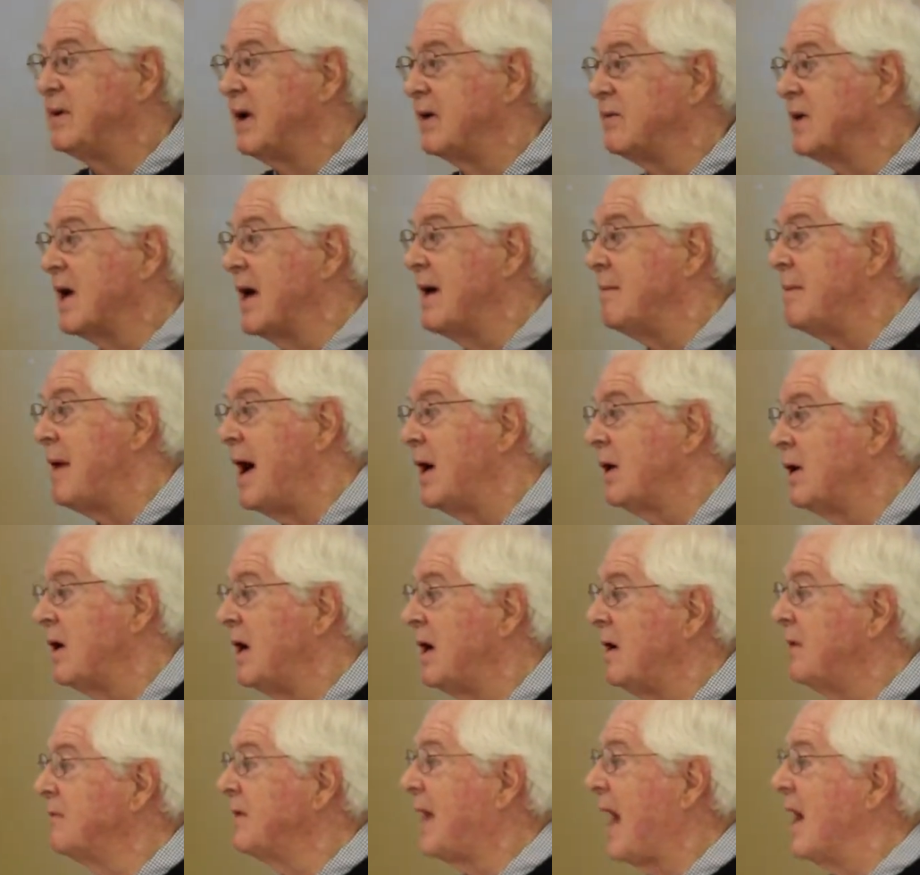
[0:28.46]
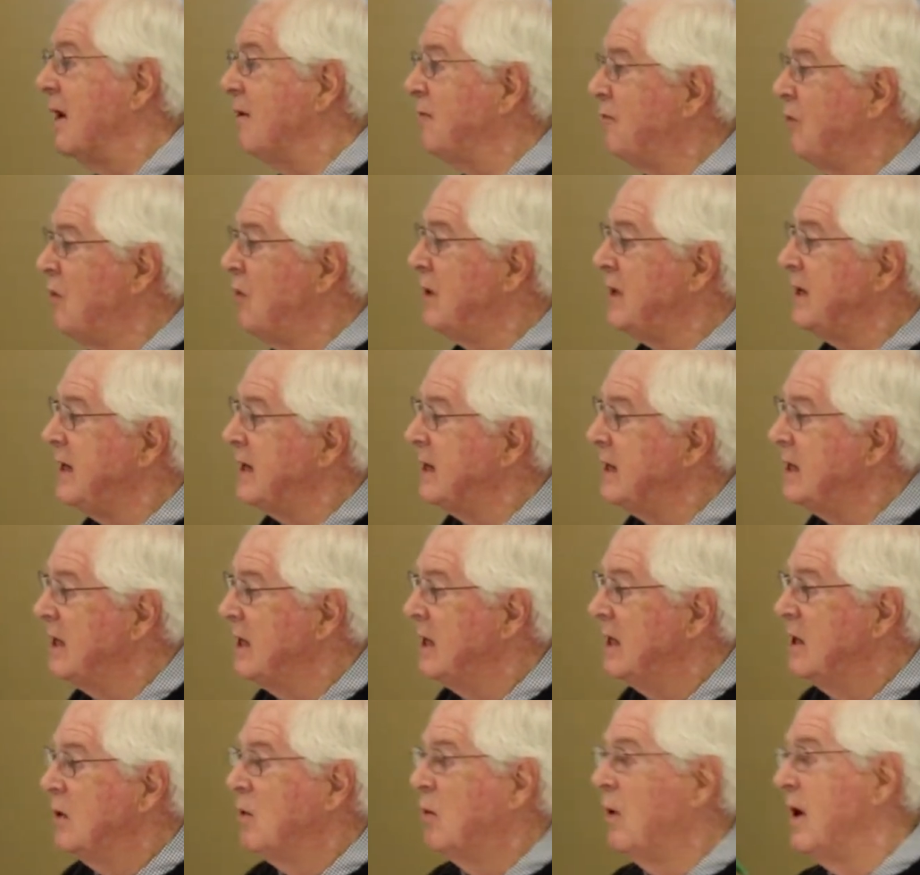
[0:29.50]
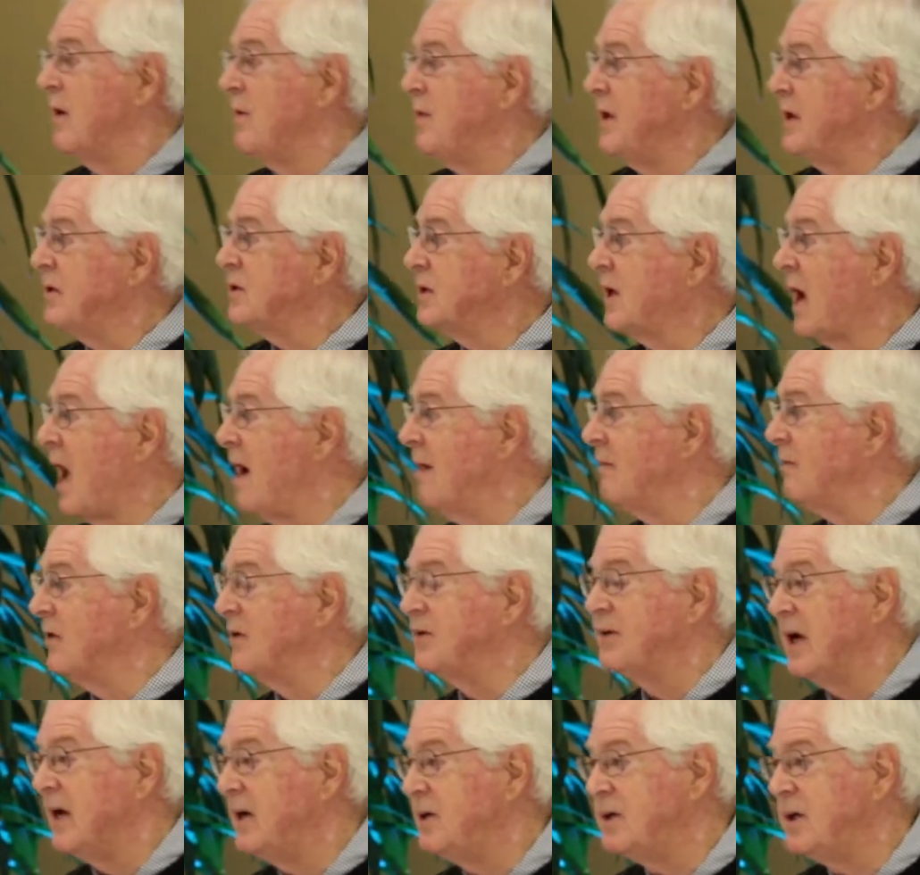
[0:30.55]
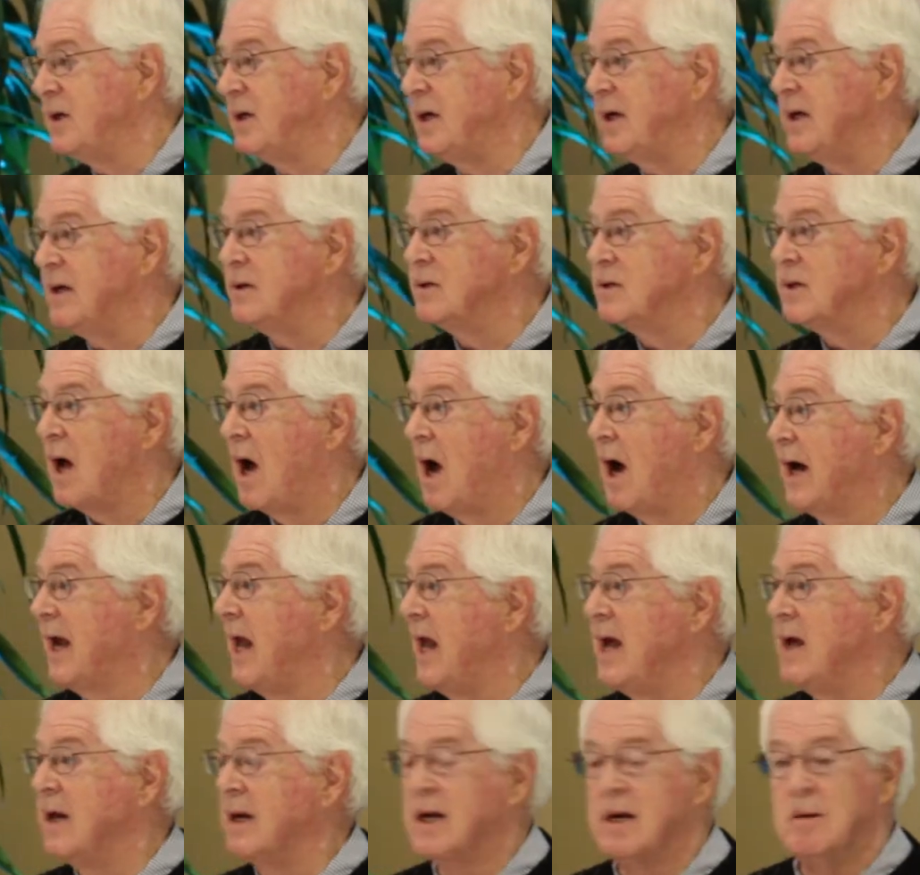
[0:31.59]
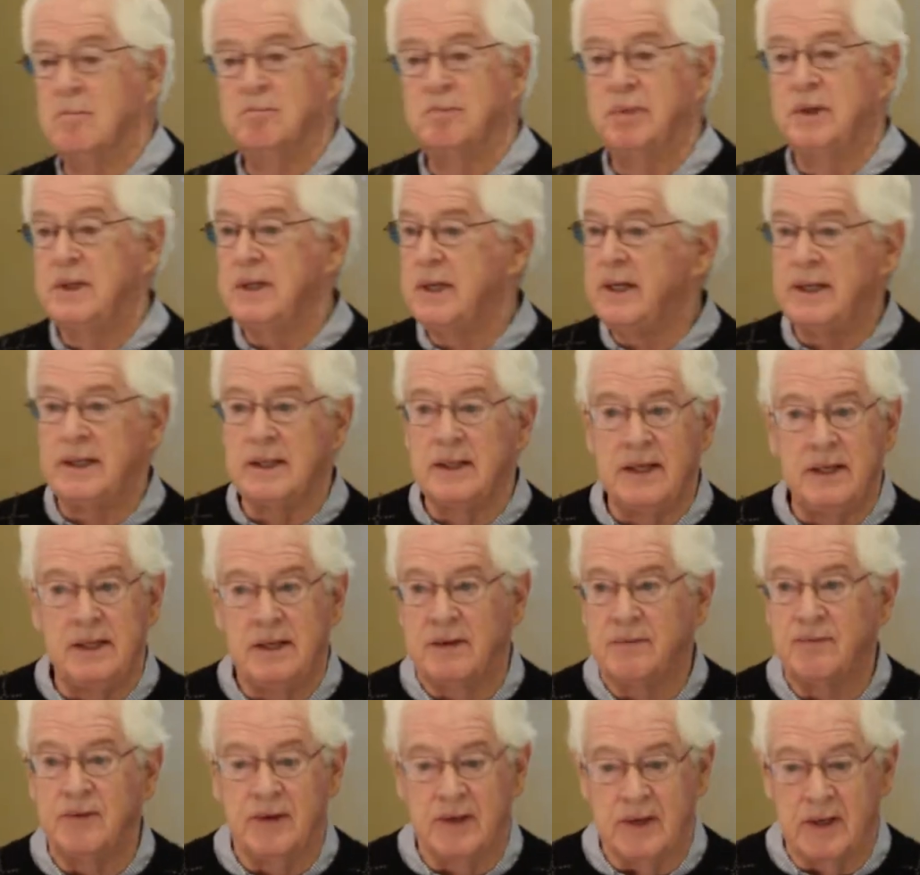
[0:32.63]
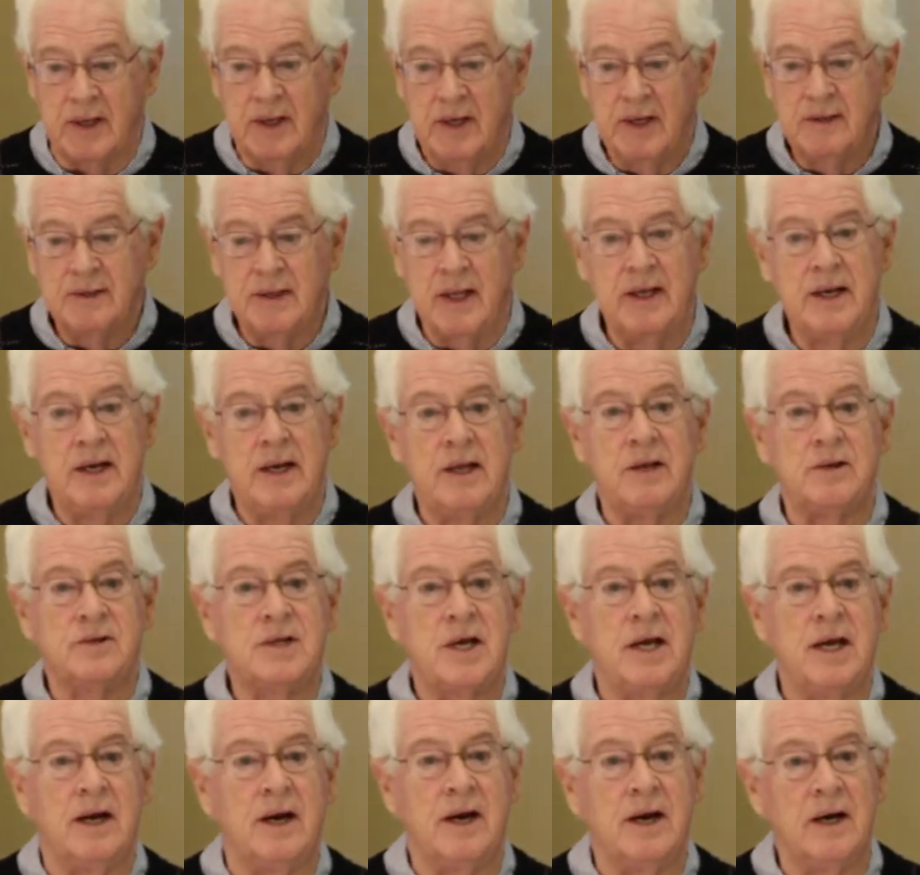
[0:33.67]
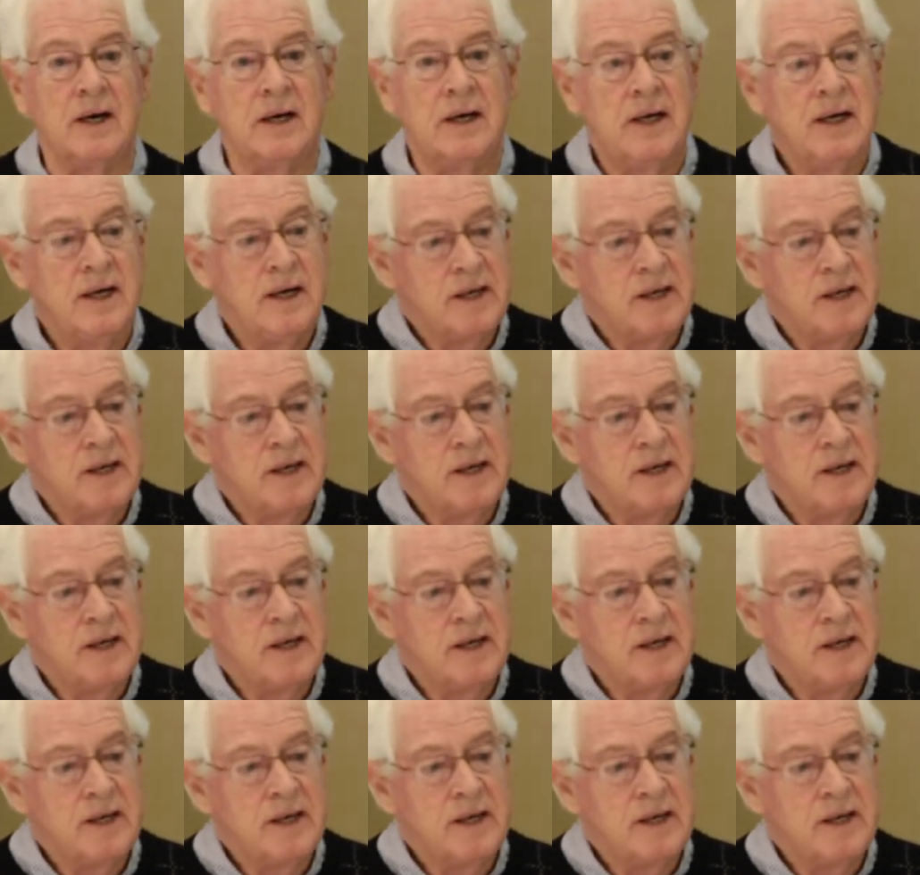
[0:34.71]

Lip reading: just come out of California, where this conversation is, again, completely different than it is here.